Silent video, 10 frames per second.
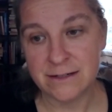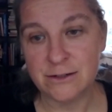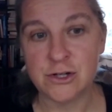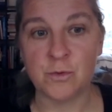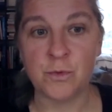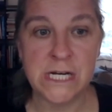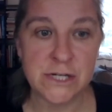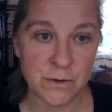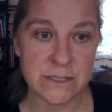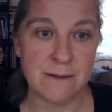to reach
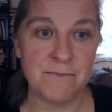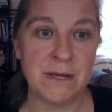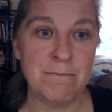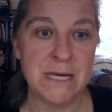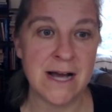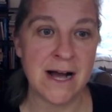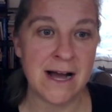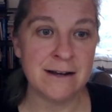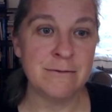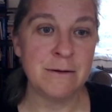for something
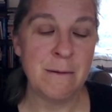beyond